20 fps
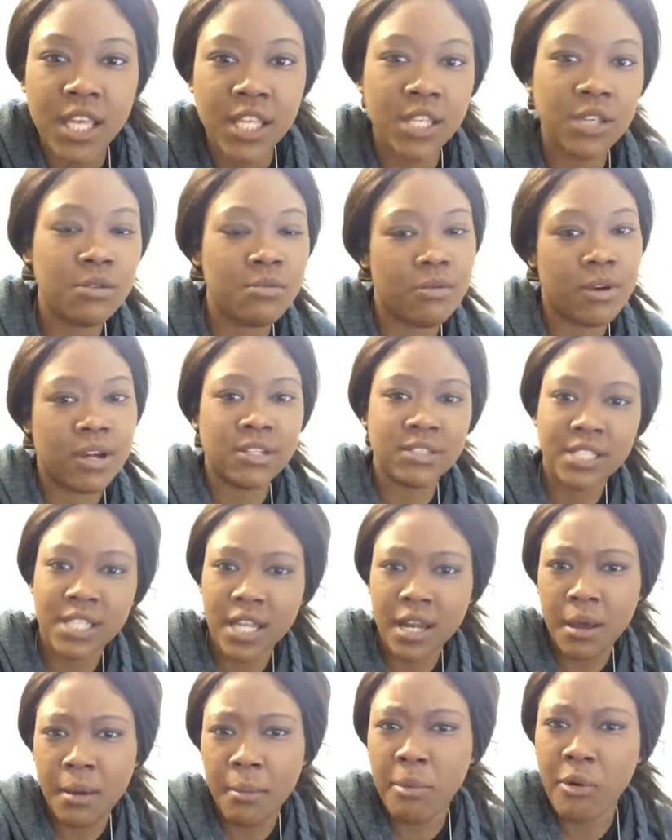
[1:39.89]
You worse
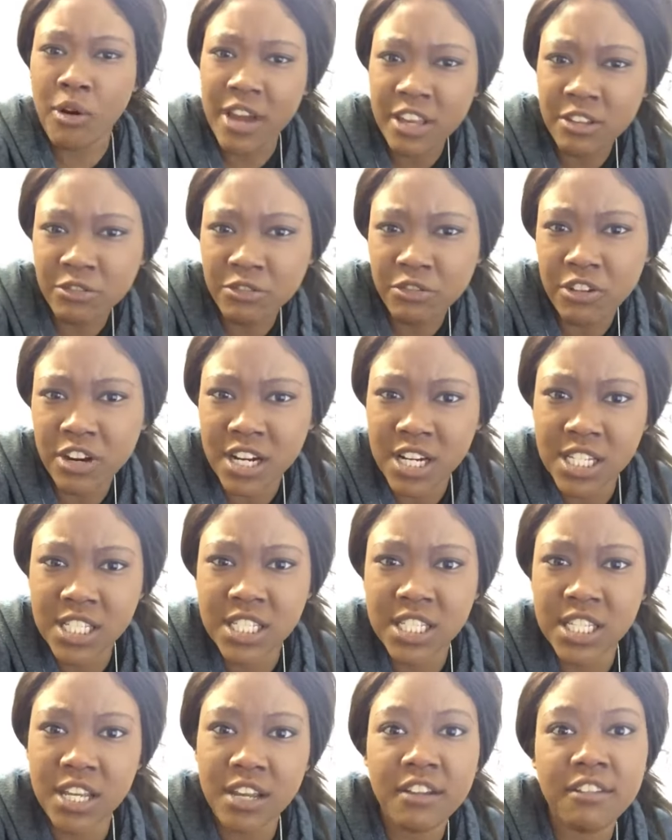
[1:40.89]
than a boyfriend,
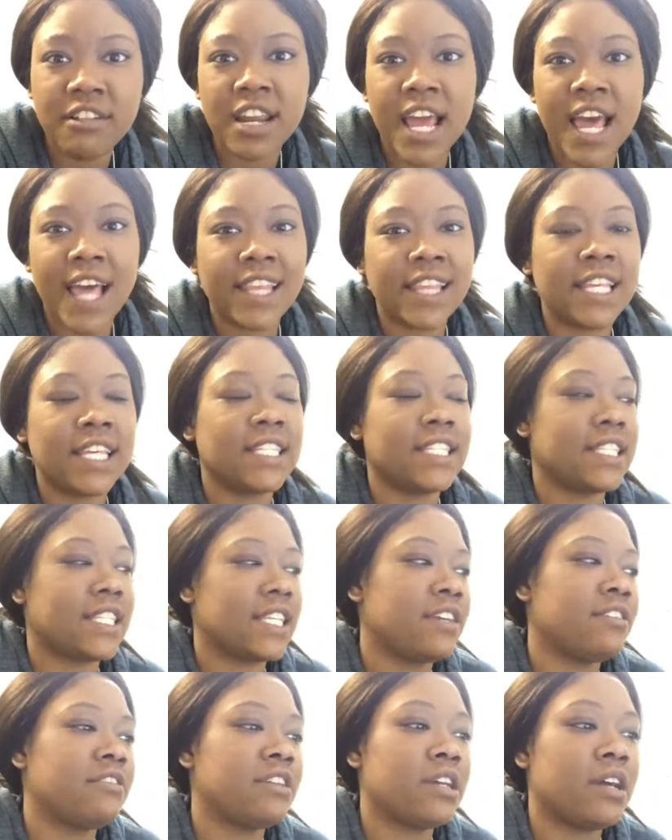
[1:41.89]
Siri. I think
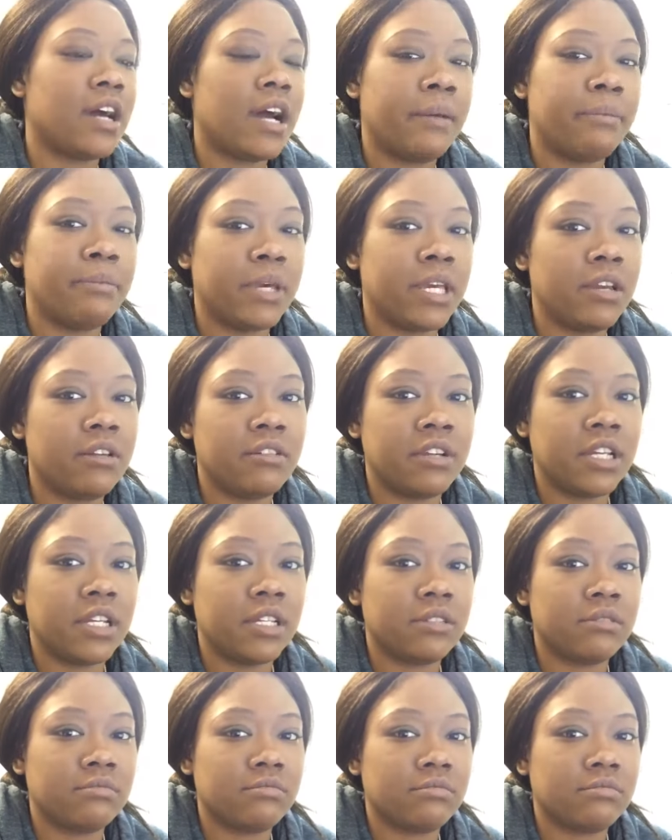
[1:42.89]
Siri on her period.